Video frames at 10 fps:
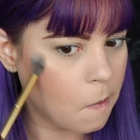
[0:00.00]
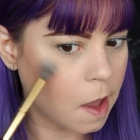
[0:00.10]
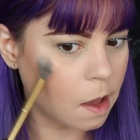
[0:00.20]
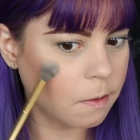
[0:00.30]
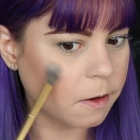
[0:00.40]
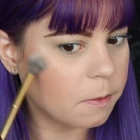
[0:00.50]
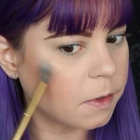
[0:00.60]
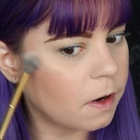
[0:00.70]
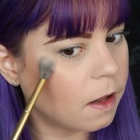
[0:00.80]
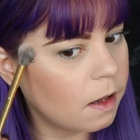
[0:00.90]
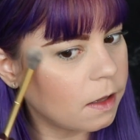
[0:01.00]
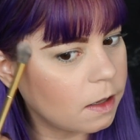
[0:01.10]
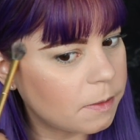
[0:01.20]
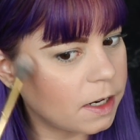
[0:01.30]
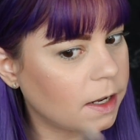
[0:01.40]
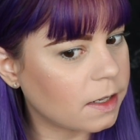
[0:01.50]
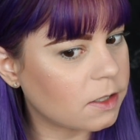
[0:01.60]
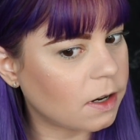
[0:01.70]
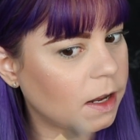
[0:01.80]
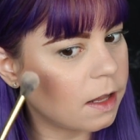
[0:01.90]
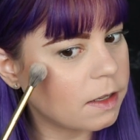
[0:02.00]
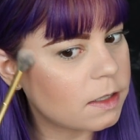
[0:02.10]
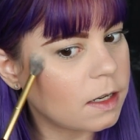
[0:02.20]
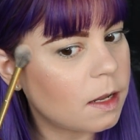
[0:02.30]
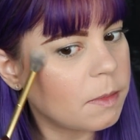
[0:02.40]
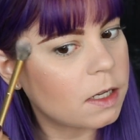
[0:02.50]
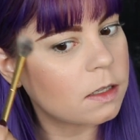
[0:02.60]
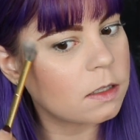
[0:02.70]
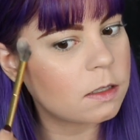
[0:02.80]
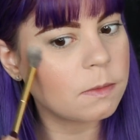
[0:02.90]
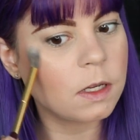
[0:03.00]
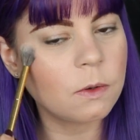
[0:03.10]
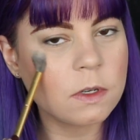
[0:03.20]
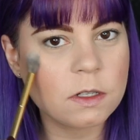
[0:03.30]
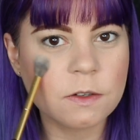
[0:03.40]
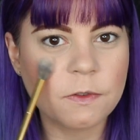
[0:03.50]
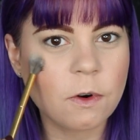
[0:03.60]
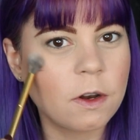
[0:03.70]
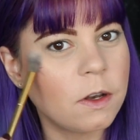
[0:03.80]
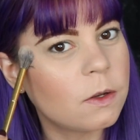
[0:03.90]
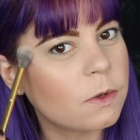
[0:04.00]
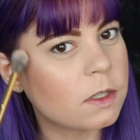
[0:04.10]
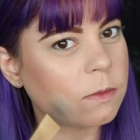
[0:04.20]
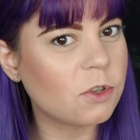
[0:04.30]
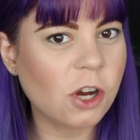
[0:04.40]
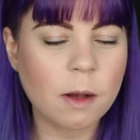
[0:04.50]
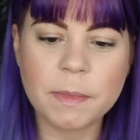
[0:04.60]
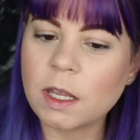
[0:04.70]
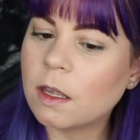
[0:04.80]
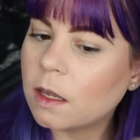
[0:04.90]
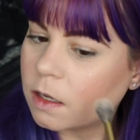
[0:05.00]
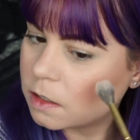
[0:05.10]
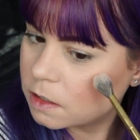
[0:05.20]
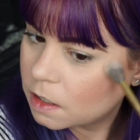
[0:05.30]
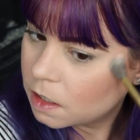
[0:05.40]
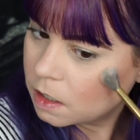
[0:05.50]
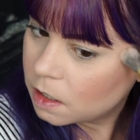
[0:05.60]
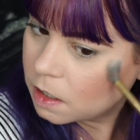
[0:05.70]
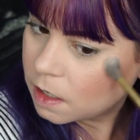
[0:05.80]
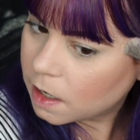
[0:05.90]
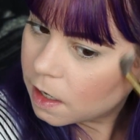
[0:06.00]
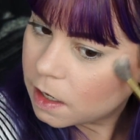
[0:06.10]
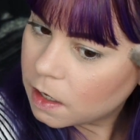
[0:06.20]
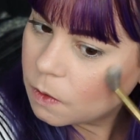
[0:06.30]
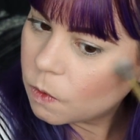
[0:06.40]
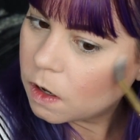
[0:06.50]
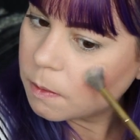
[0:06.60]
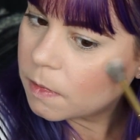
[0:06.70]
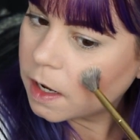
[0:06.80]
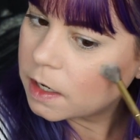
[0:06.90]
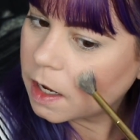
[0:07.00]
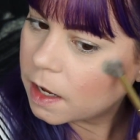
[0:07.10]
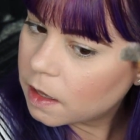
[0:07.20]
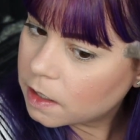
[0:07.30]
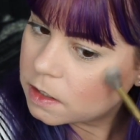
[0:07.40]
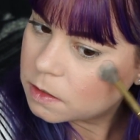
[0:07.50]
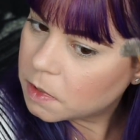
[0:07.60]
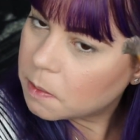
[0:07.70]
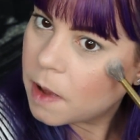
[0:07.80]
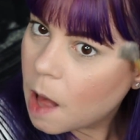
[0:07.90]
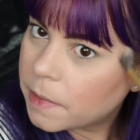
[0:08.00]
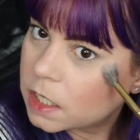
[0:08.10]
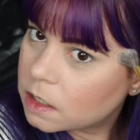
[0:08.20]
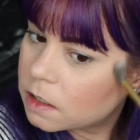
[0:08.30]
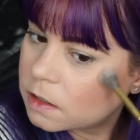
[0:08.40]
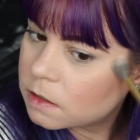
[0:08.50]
Yeah, I'm gonna put on a little bit of extra highlight today because I'm going to Sephora and doing some shopping and I want my highlight to be popping.